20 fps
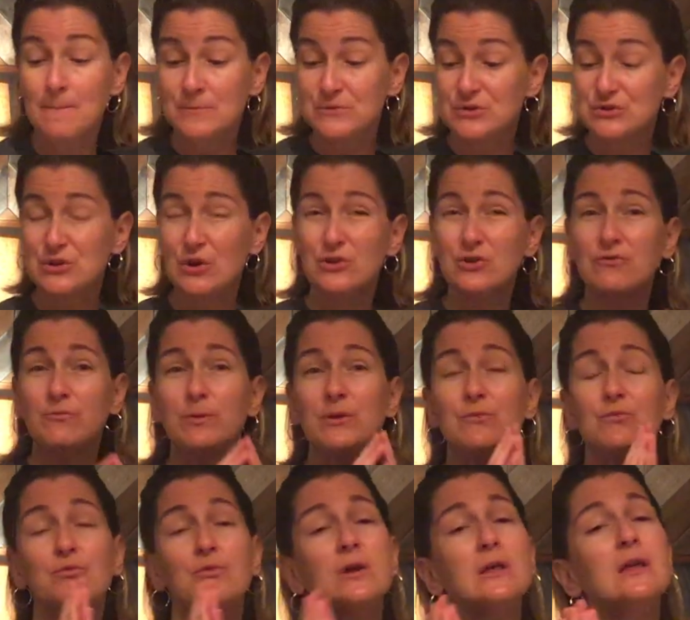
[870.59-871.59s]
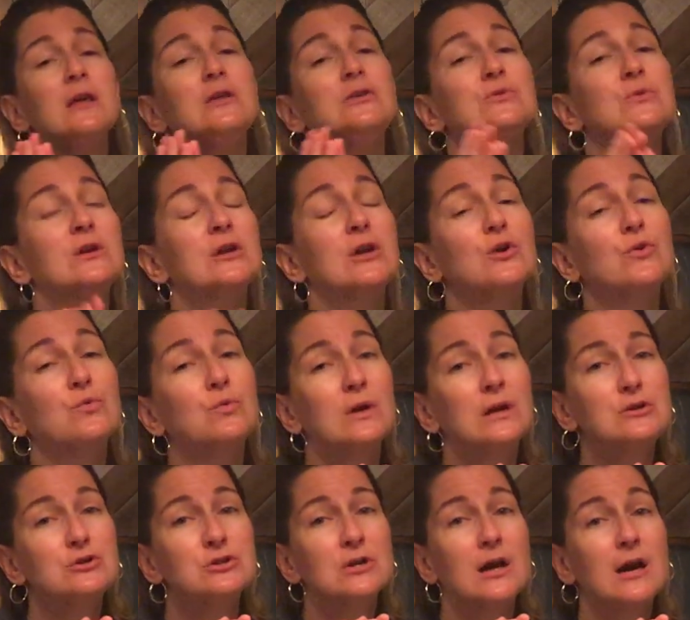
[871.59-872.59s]
So you've been really doing a
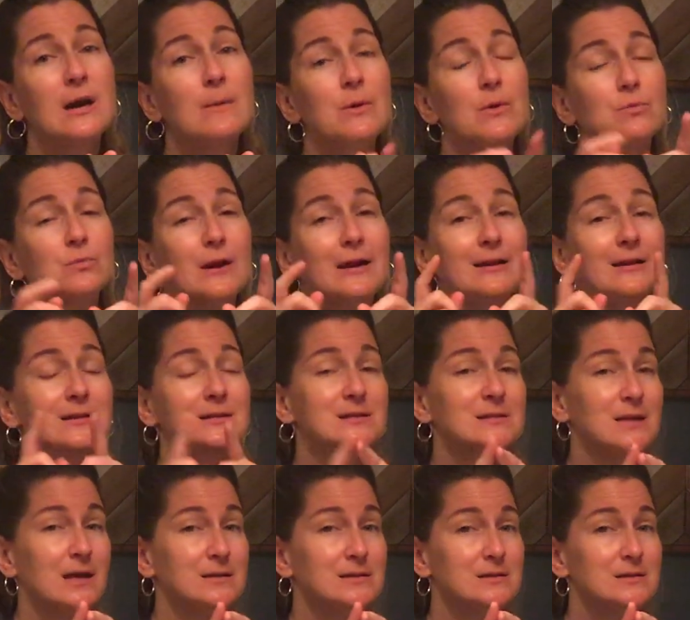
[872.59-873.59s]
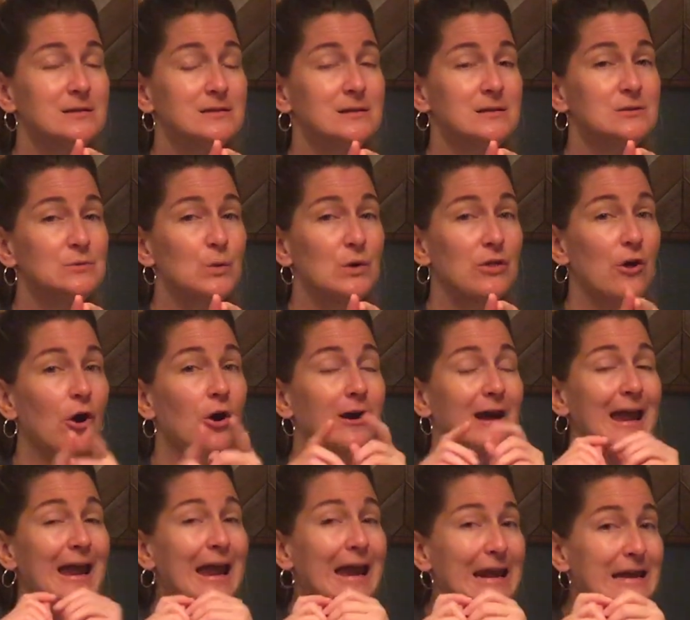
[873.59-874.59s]
great job writing sentences with
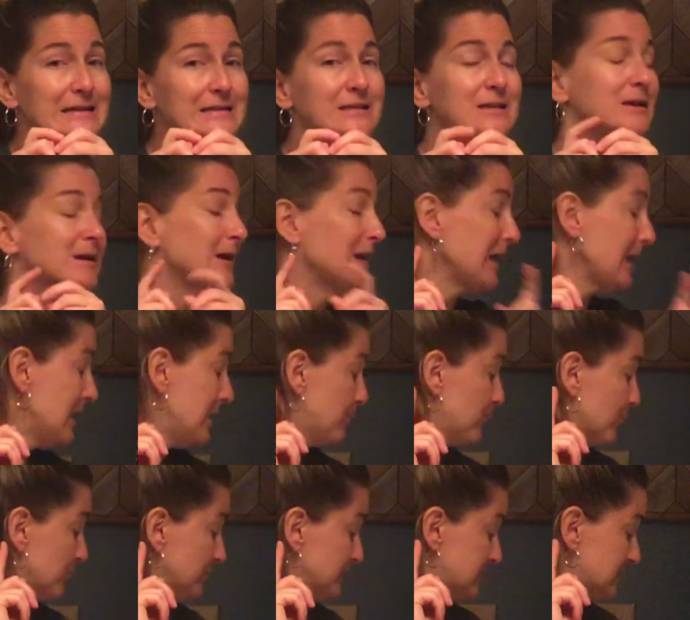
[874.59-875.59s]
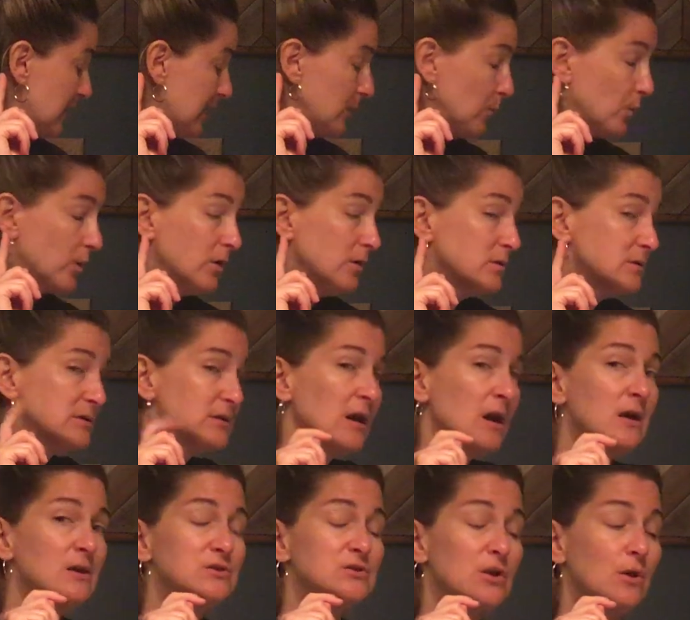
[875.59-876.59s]
our 8 April sight words.
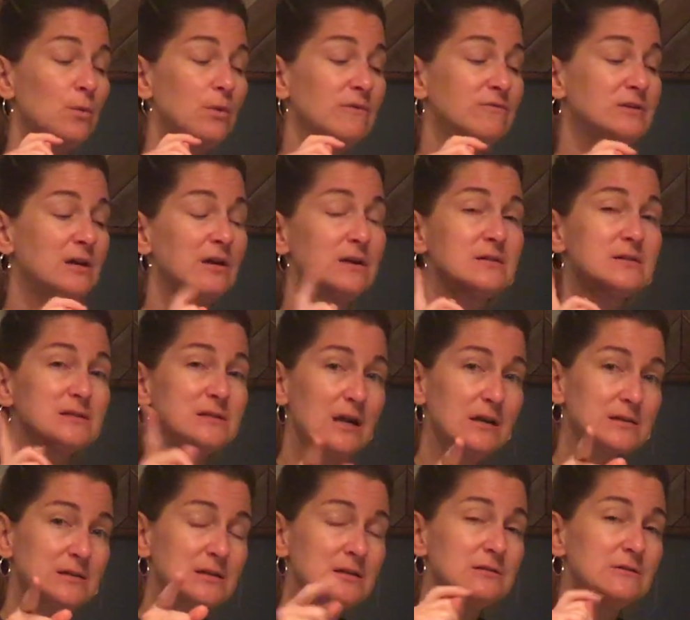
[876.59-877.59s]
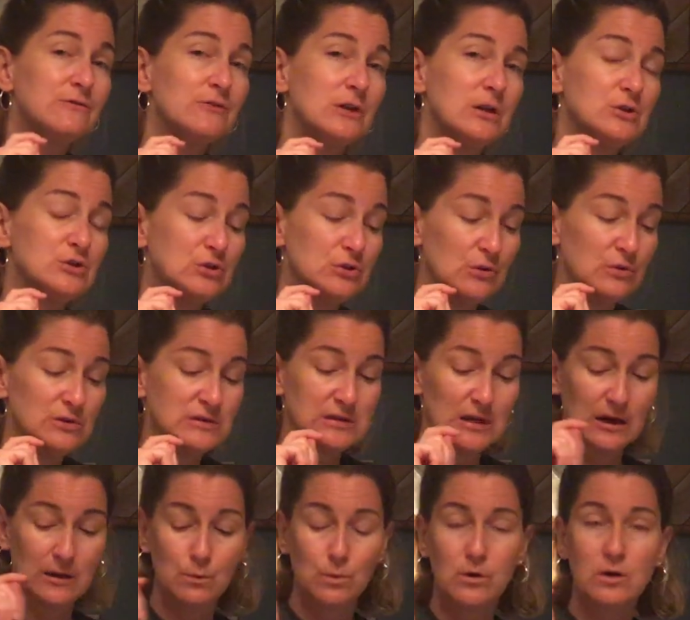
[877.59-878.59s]
So we've done a sentence for each of those
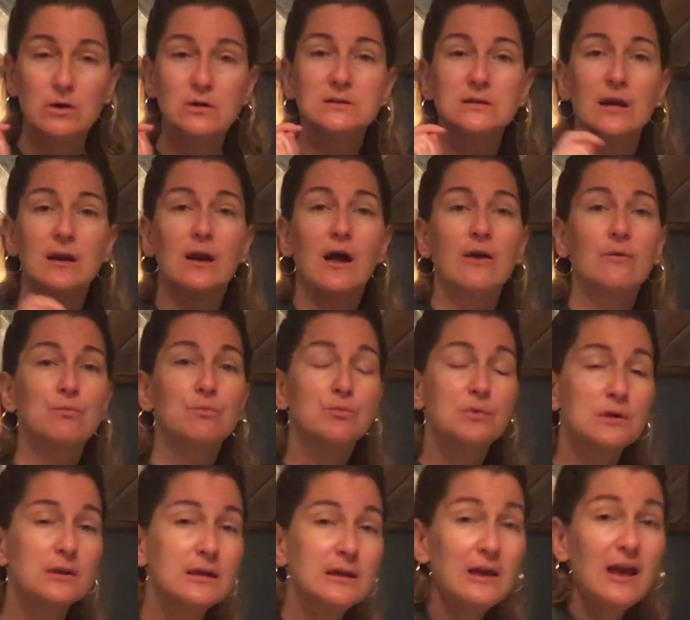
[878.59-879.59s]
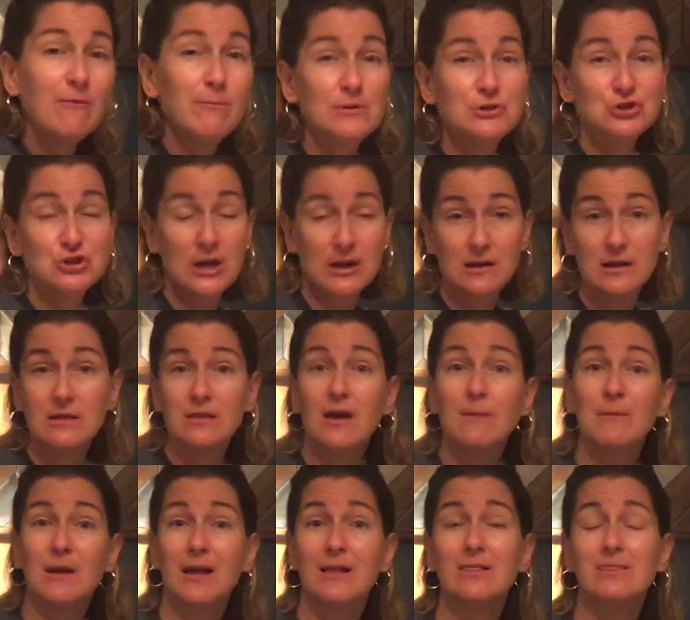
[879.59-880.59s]
sight words, and I really have been checking
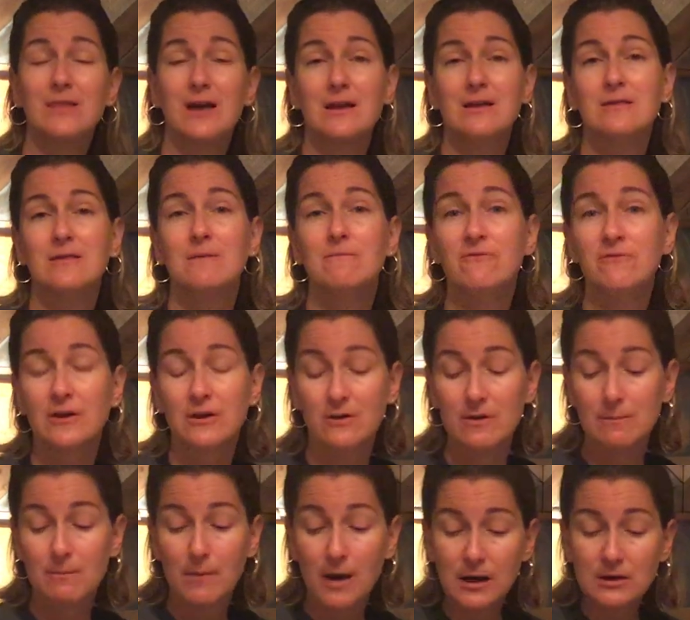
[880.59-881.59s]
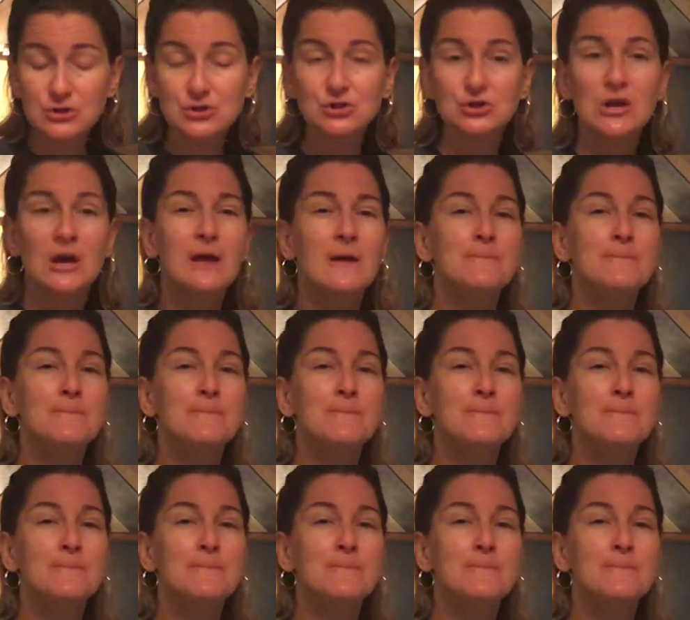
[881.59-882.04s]
them and I like them very much.